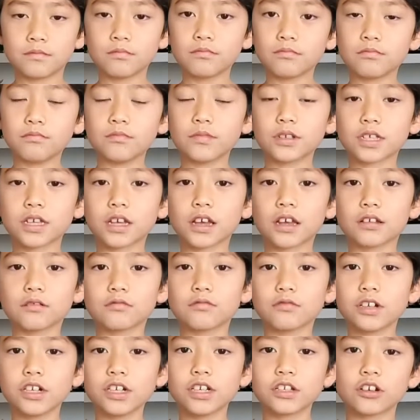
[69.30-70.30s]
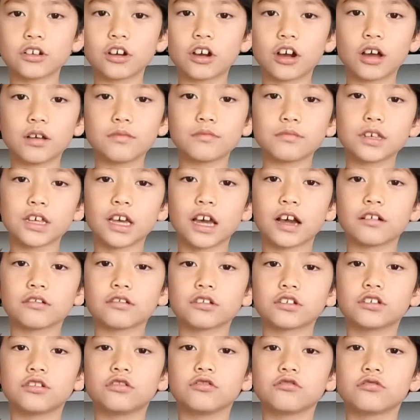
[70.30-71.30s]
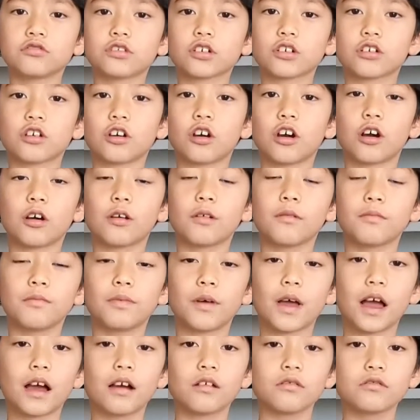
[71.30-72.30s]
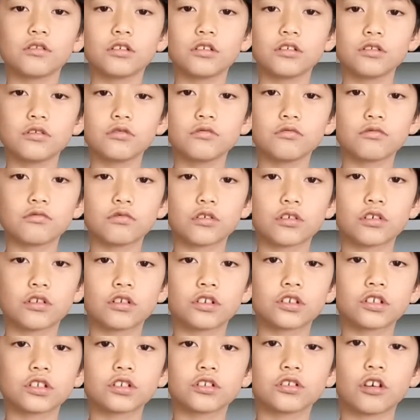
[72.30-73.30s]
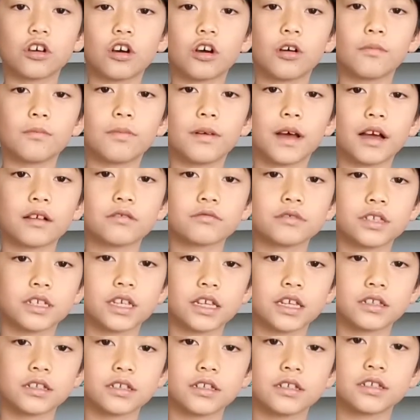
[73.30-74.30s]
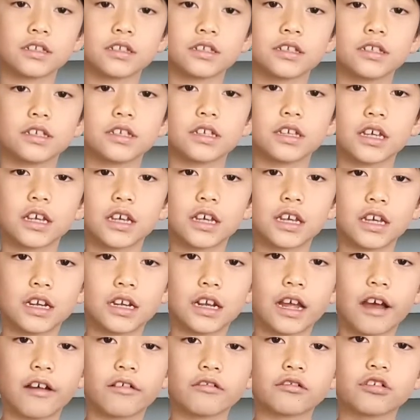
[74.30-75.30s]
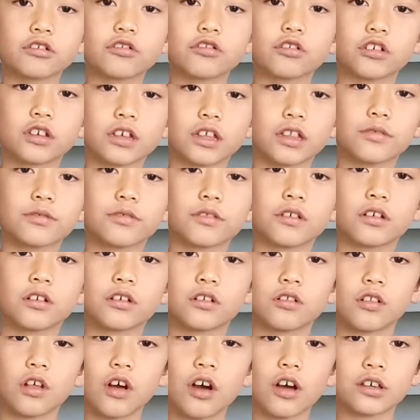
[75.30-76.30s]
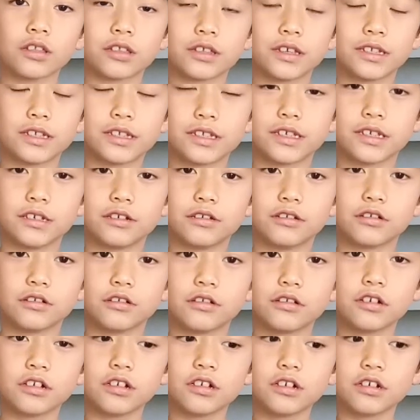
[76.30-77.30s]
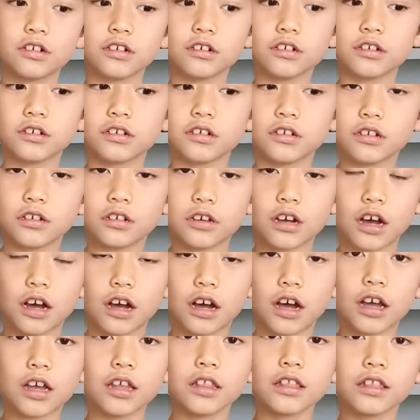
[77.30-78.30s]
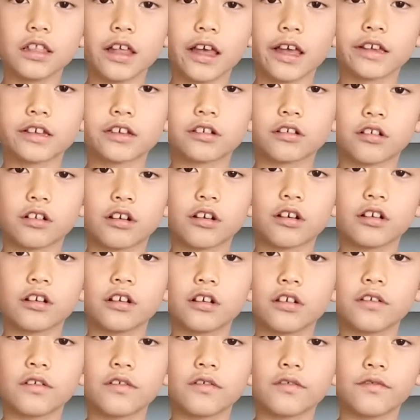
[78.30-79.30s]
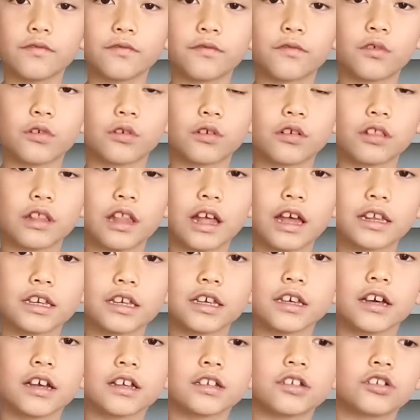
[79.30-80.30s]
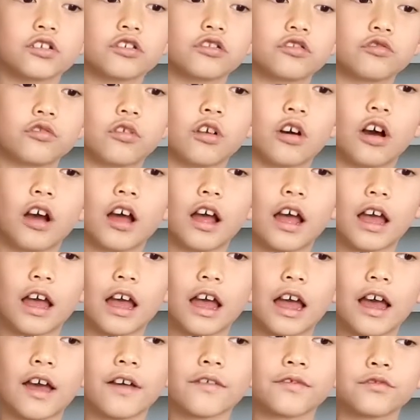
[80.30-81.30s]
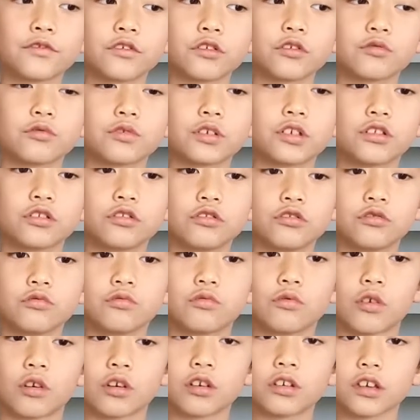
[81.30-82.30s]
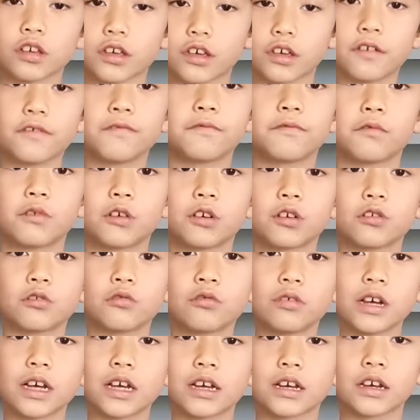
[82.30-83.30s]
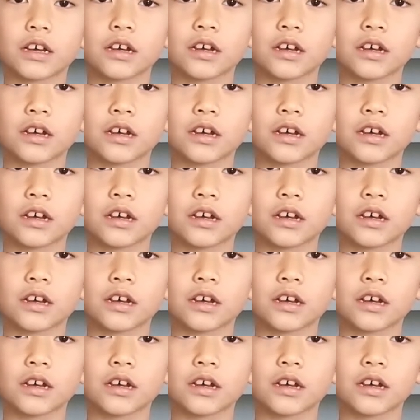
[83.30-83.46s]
Ms.Henry taught me how to do the compound words, compound sentences, and how to look at the clock this year. I like her for letting us draw after we do work if we're quick.